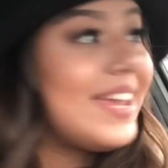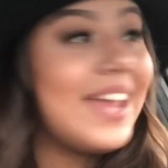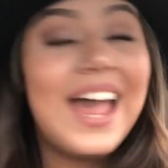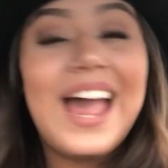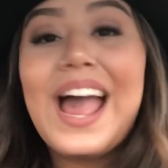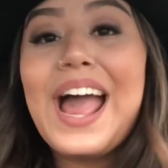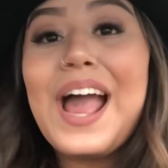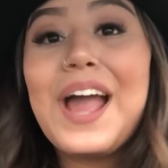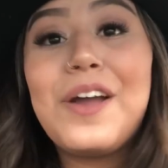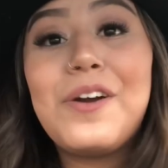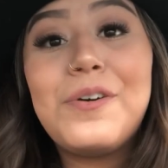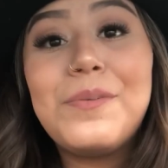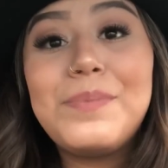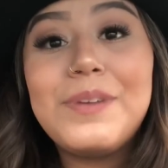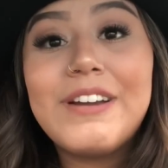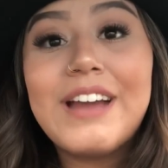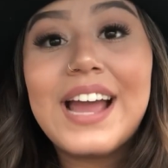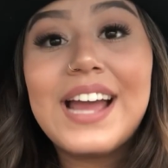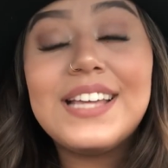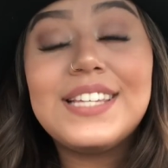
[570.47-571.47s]
yeah, I
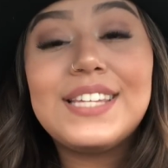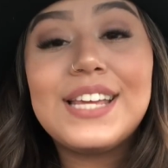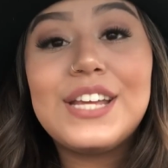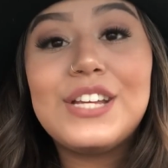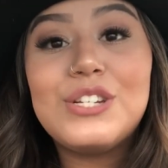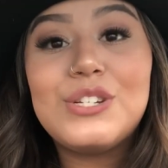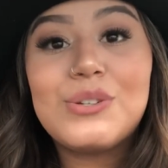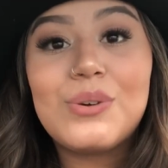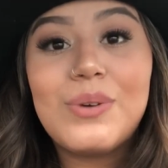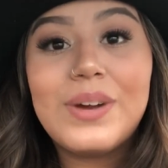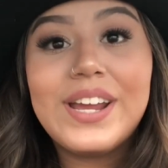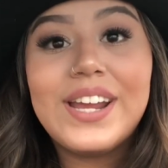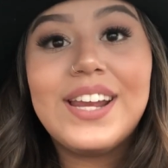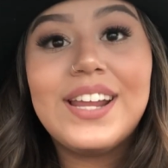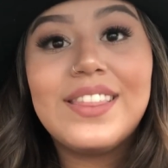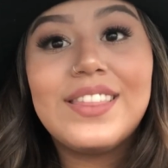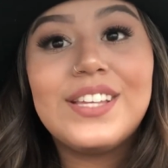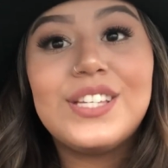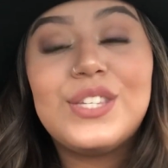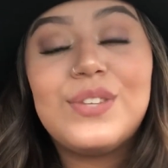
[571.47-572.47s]
hope you guys
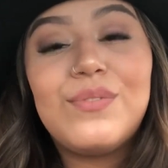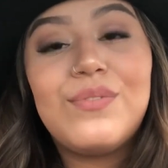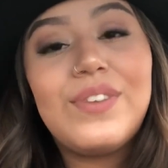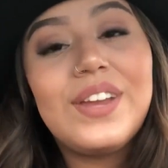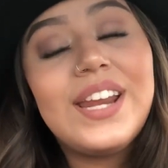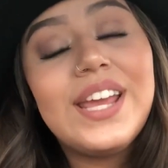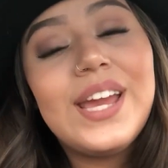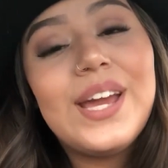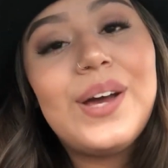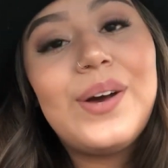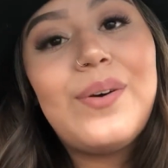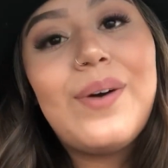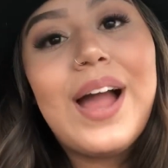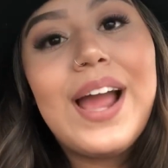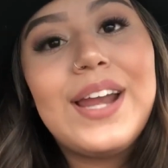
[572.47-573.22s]
enjoyed this video.